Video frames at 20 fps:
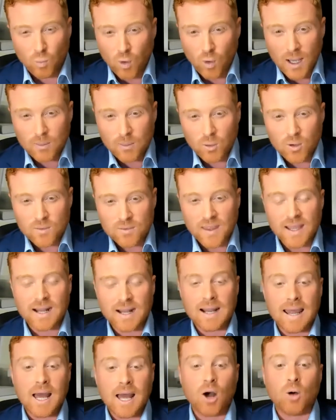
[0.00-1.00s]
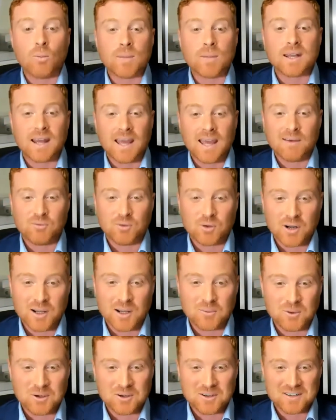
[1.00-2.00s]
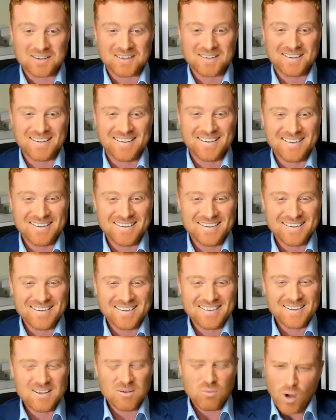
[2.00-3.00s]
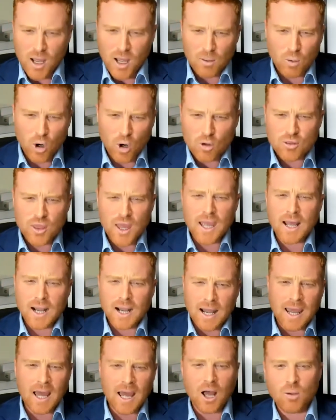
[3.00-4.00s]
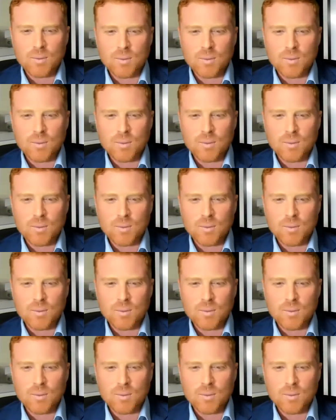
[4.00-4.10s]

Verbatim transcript: Why won't they allow me to have what I want? Why won't they allow